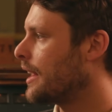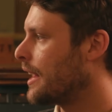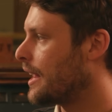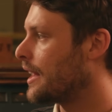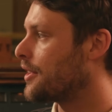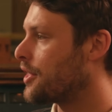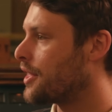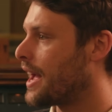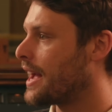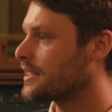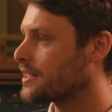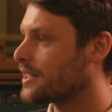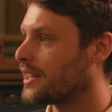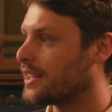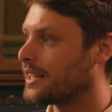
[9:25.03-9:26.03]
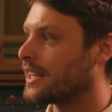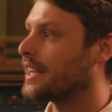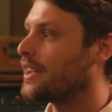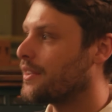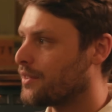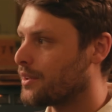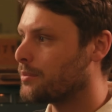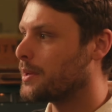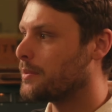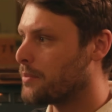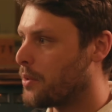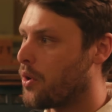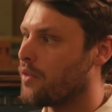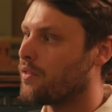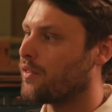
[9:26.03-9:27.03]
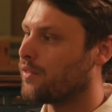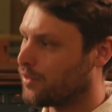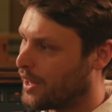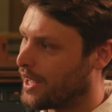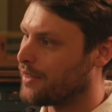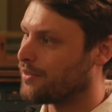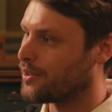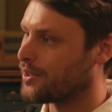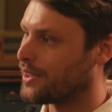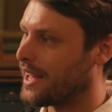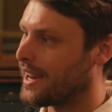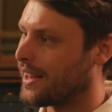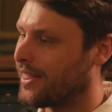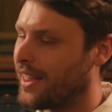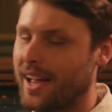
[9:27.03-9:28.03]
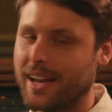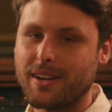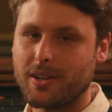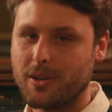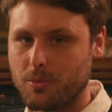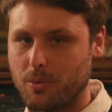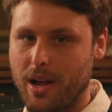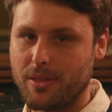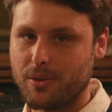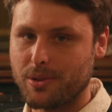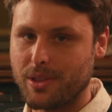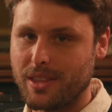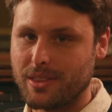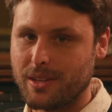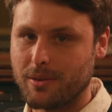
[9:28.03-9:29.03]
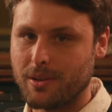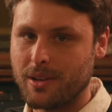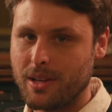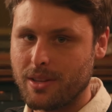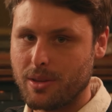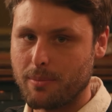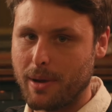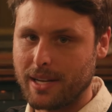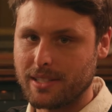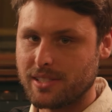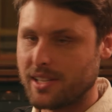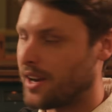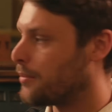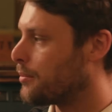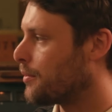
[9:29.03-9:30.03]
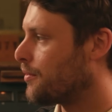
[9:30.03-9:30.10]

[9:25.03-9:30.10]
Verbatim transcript: and that's kind of giving me more of a flavor that I like rather than the, the mic setup